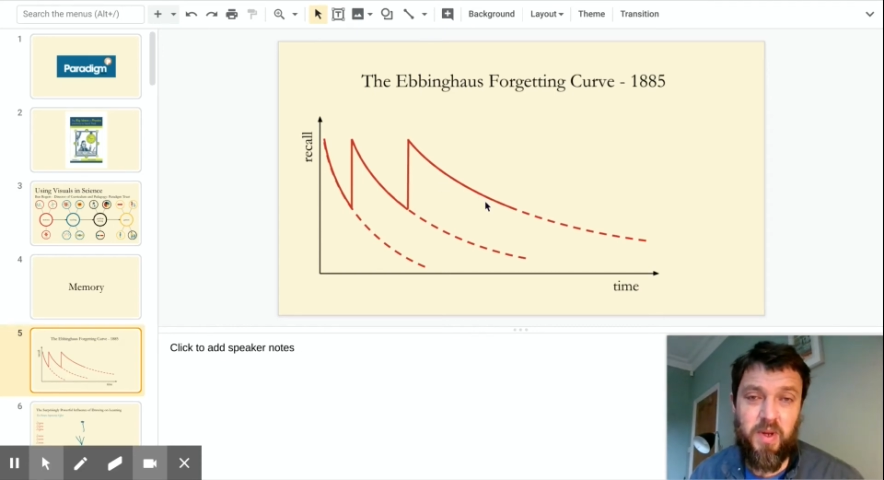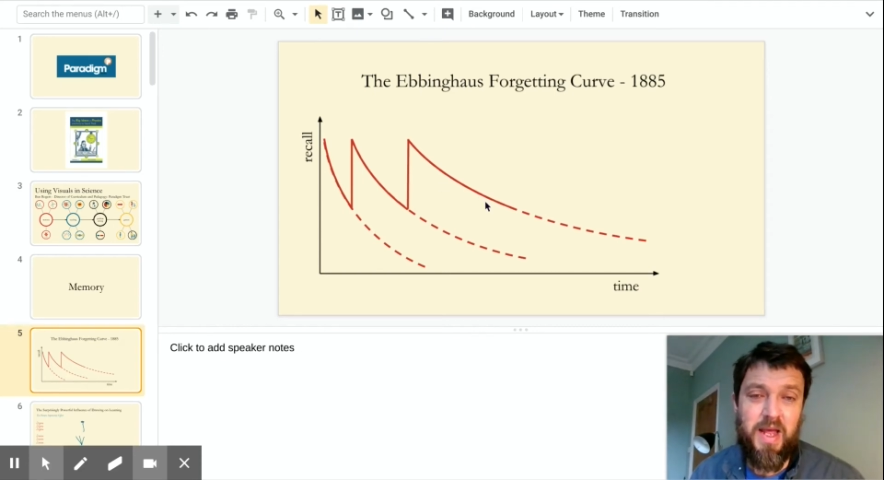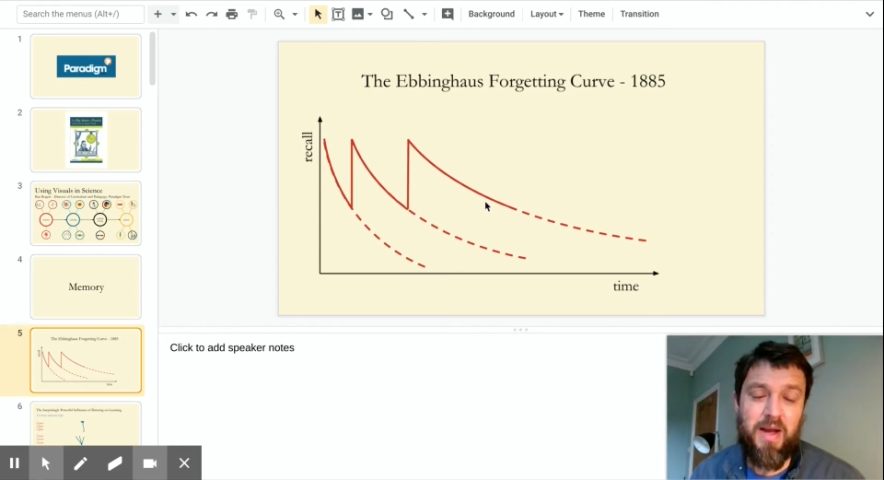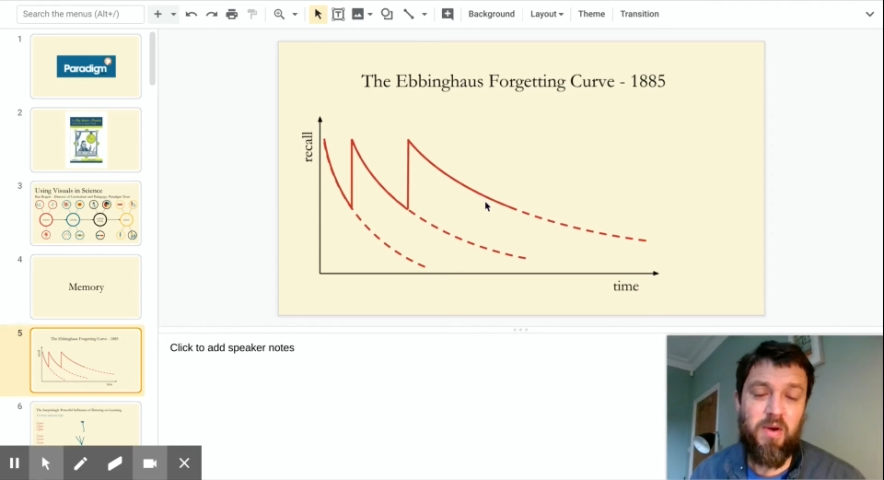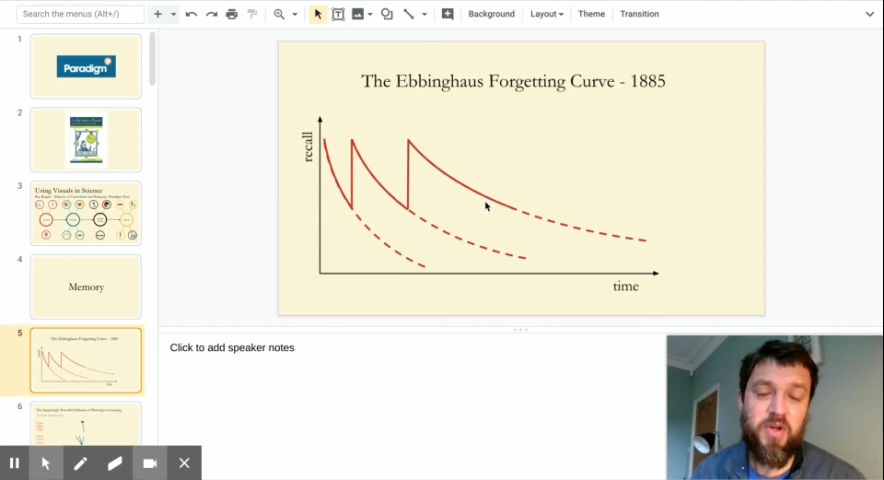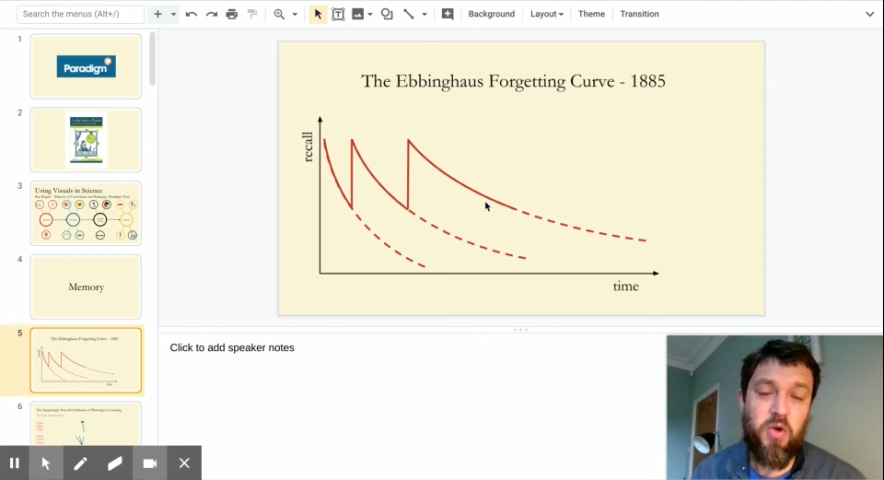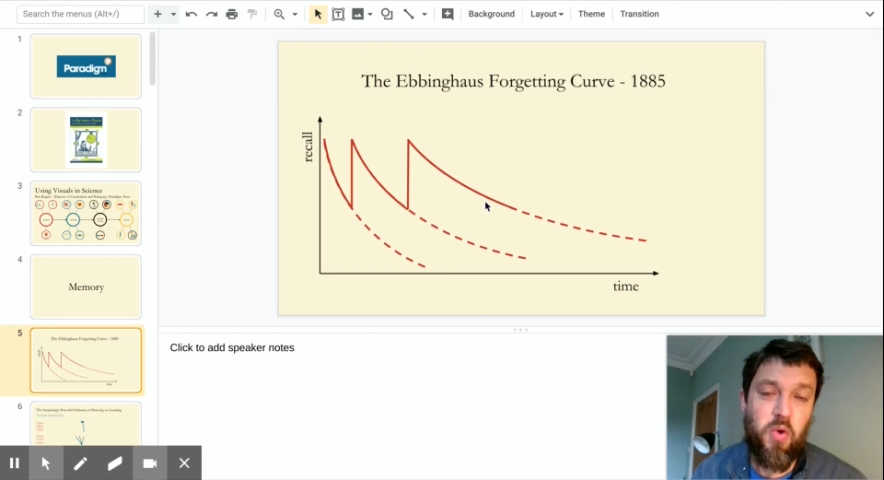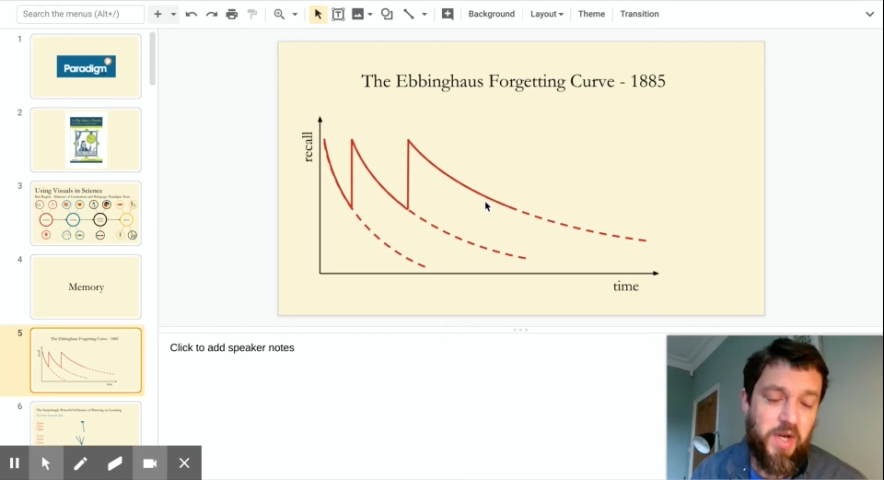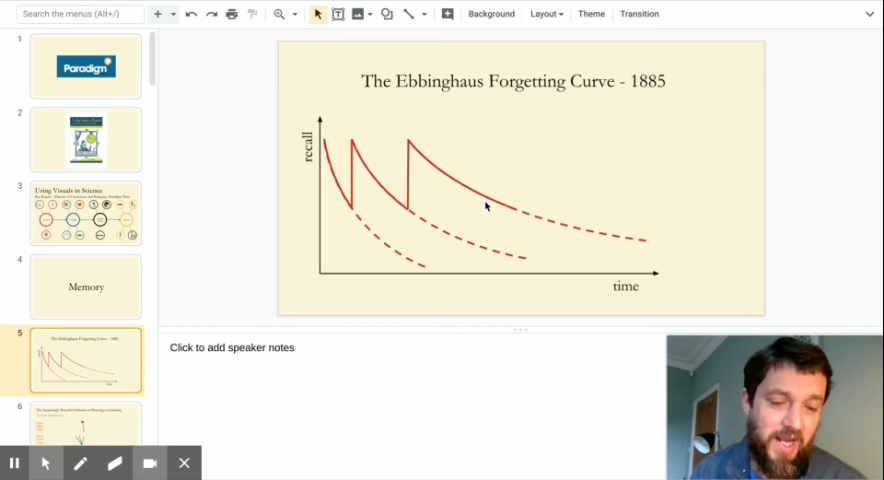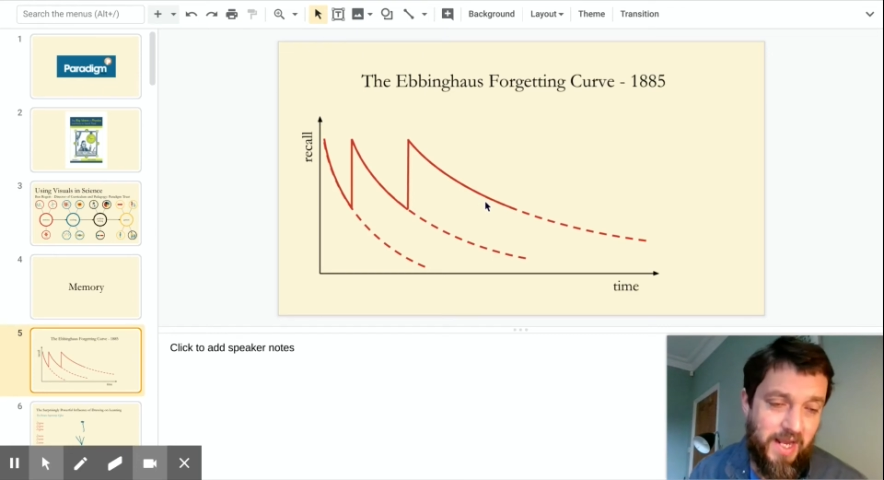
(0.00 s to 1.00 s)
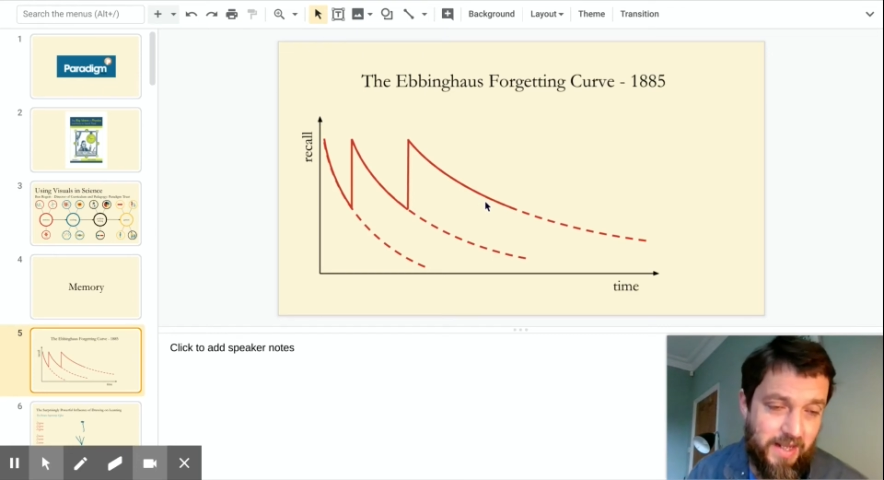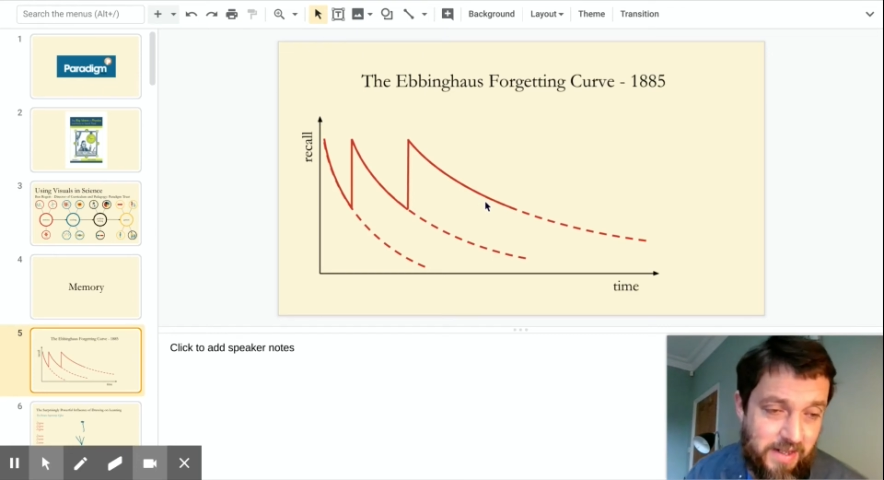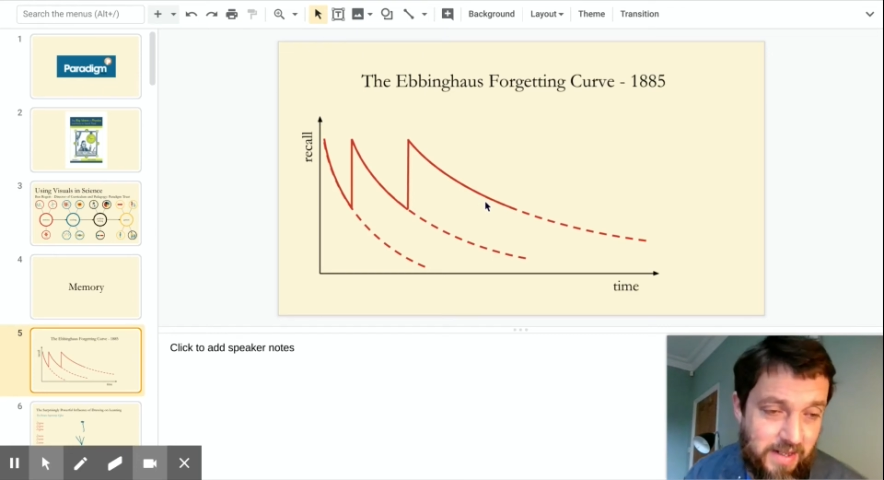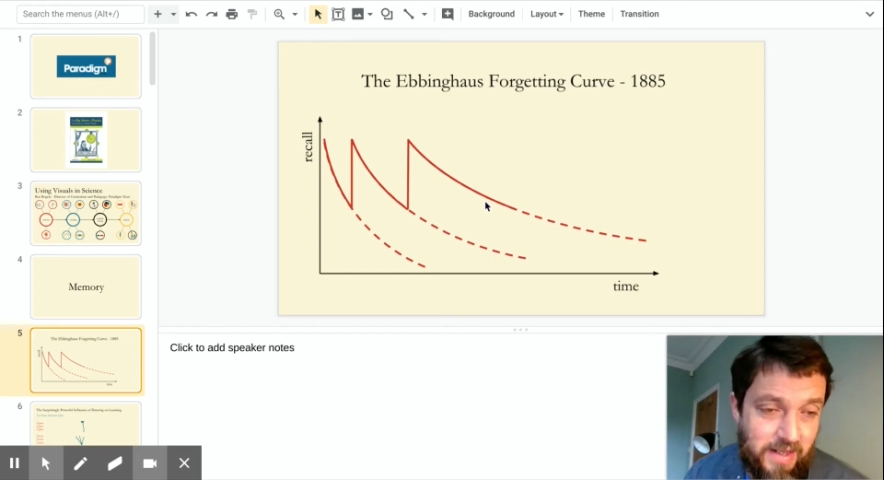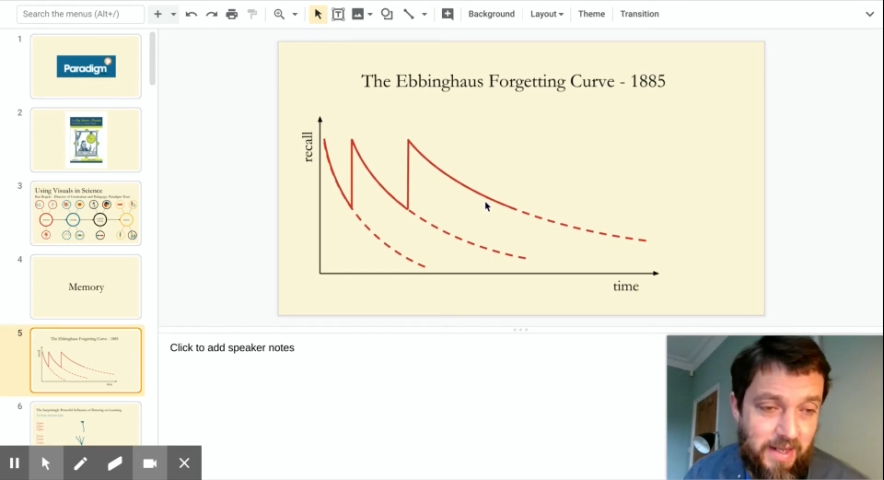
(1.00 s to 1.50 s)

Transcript: however corny it is,